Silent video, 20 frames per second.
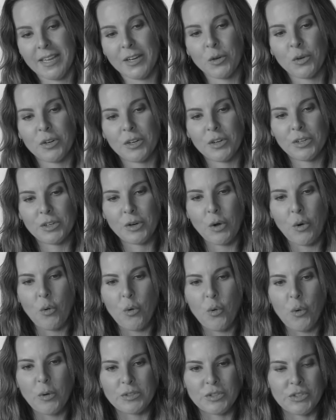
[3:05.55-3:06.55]
I couldn't
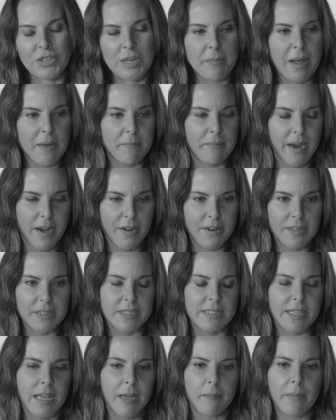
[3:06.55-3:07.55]
go see my
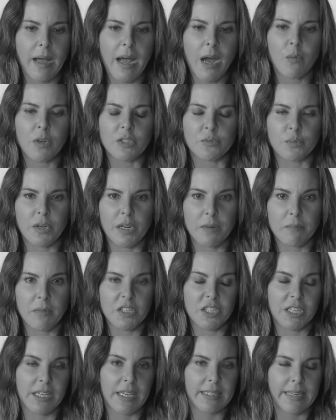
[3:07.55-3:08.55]
parents, um, I was pretty
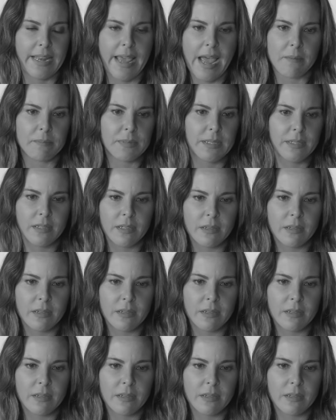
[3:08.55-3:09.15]
much kidnapped.